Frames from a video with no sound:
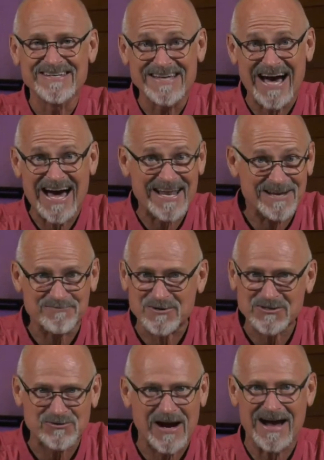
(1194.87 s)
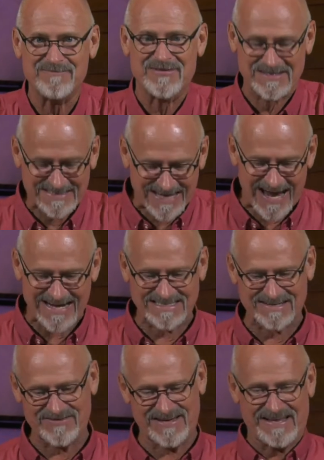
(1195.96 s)
God had prescribed the size
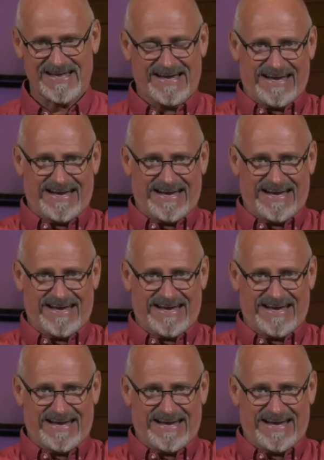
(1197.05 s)
of it.